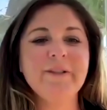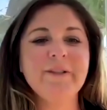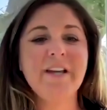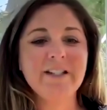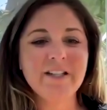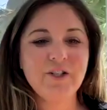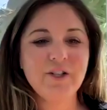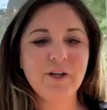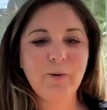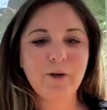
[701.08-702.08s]
That's such a
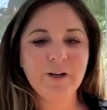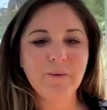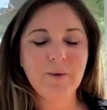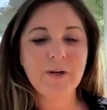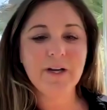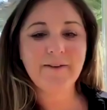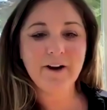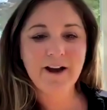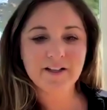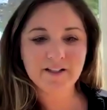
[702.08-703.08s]
good point. We will never
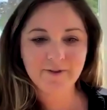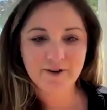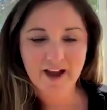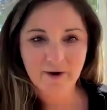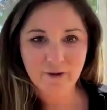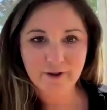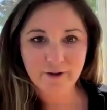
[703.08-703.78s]
ask for that over the